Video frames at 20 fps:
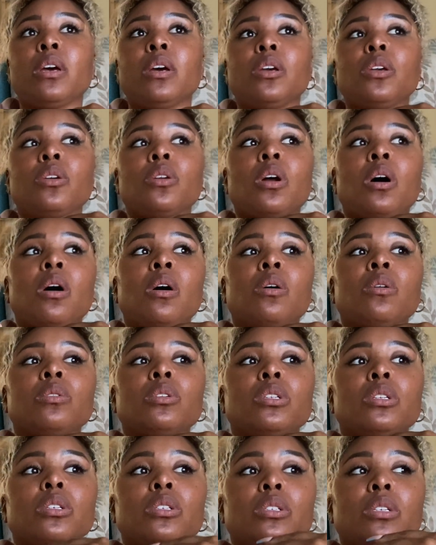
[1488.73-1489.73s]
you
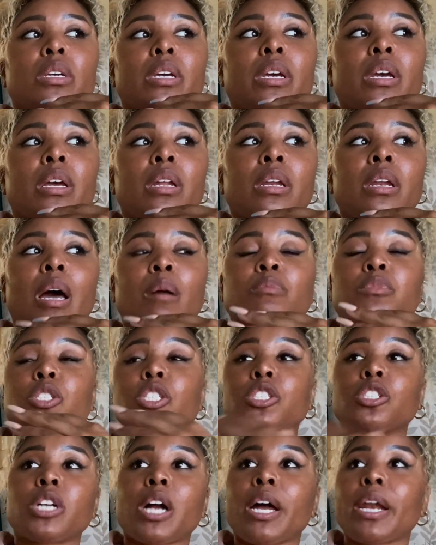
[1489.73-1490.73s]
know, and I'm
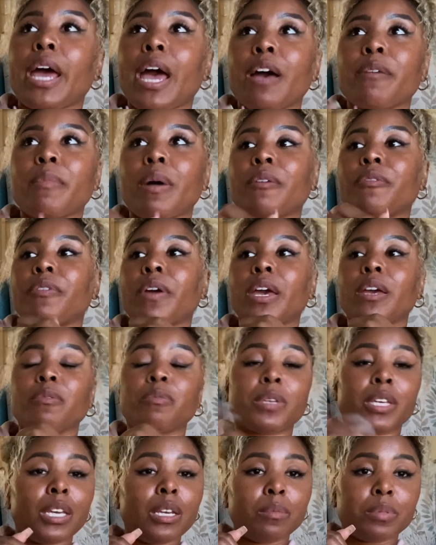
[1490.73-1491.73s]
just trying to have my faith,
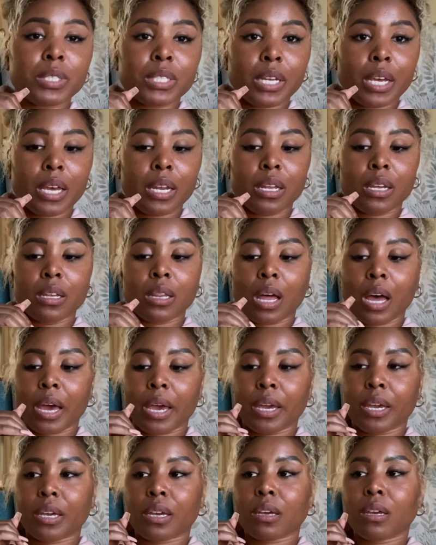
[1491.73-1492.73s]
keep steady.
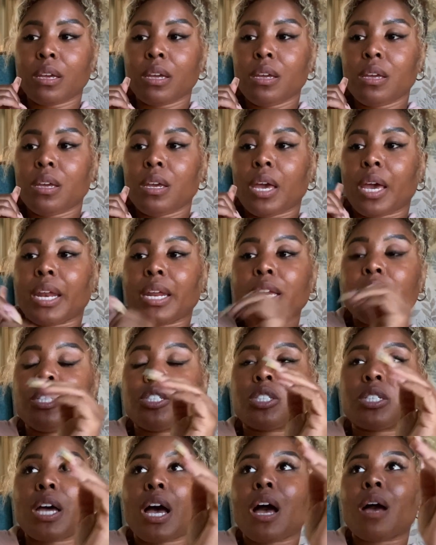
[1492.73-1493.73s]
Like, and
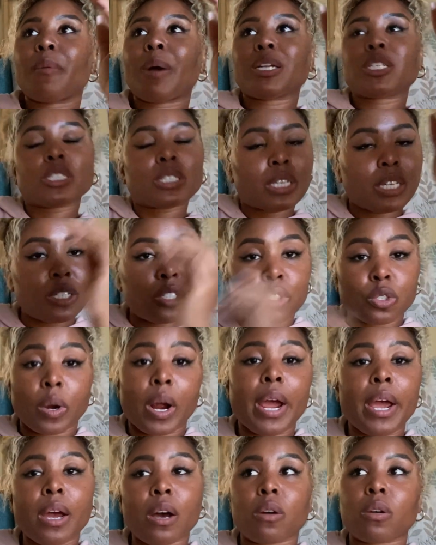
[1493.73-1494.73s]
each time I just get
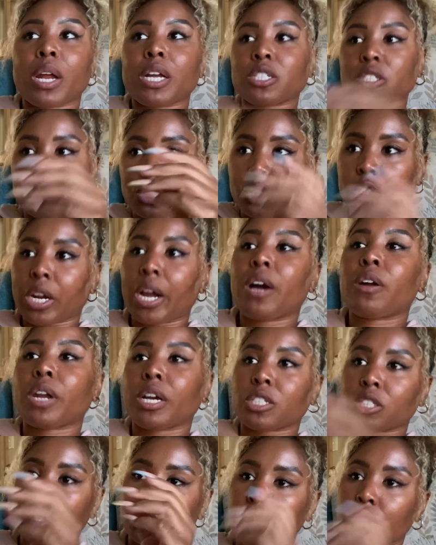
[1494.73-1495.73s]
drowned. I just drown. I
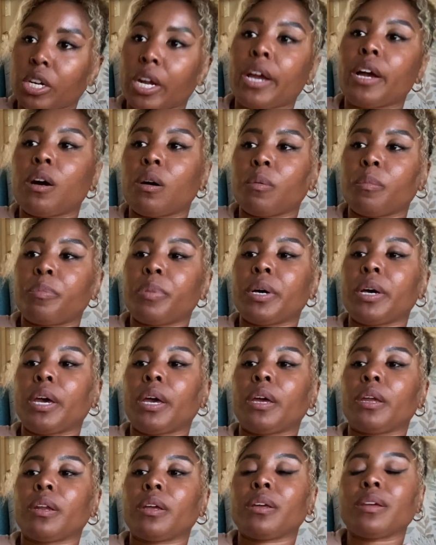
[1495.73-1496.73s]
just drown.
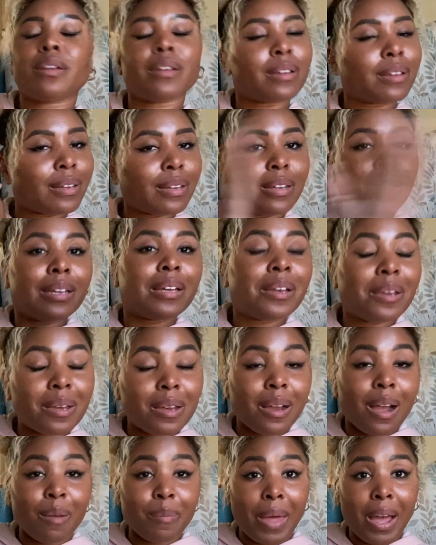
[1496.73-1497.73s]
But
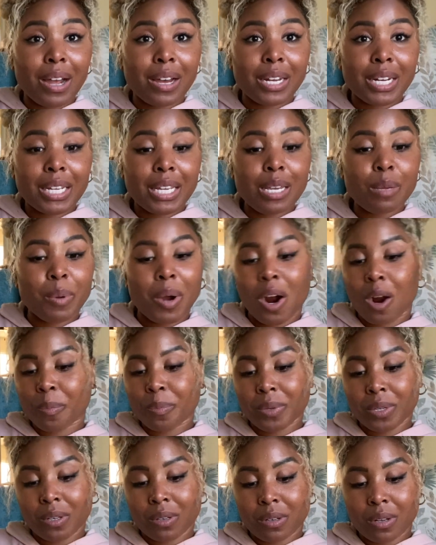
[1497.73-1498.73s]
I'm not going to keep
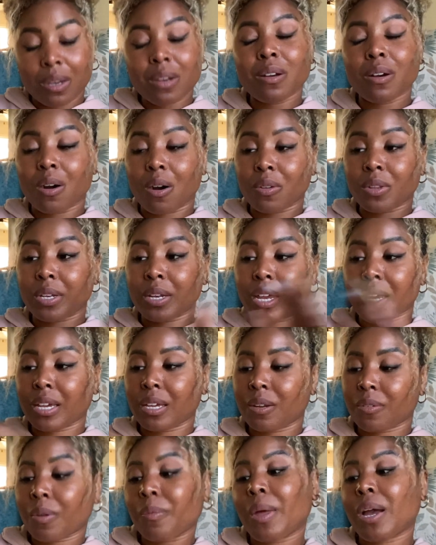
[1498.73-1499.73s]
harping on the
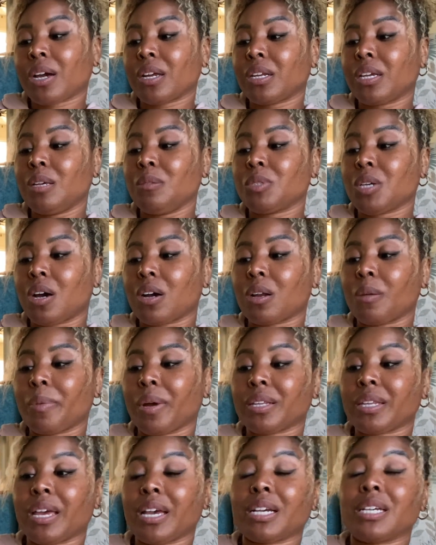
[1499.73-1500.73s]
negative. I'm not going to keep talking
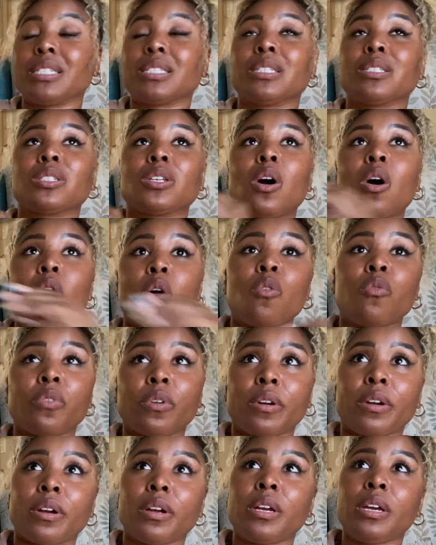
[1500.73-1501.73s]
about that because it's
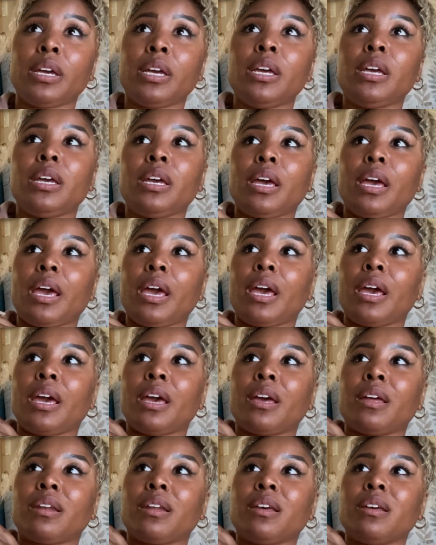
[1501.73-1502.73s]
over.
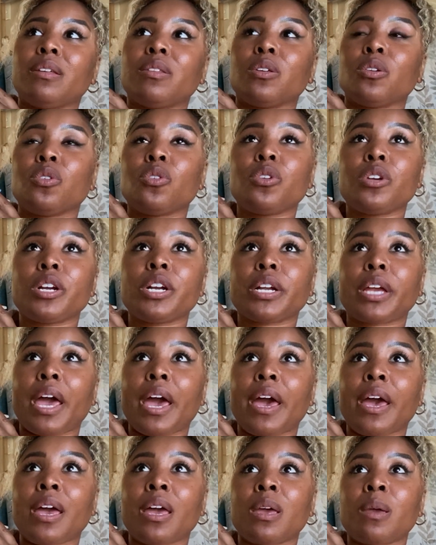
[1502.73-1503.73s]
And the new year
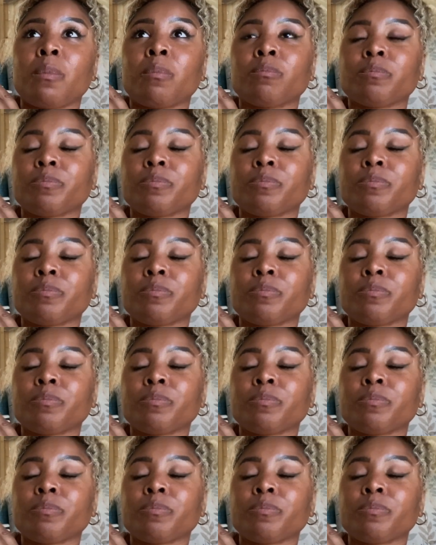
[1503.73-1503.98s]
came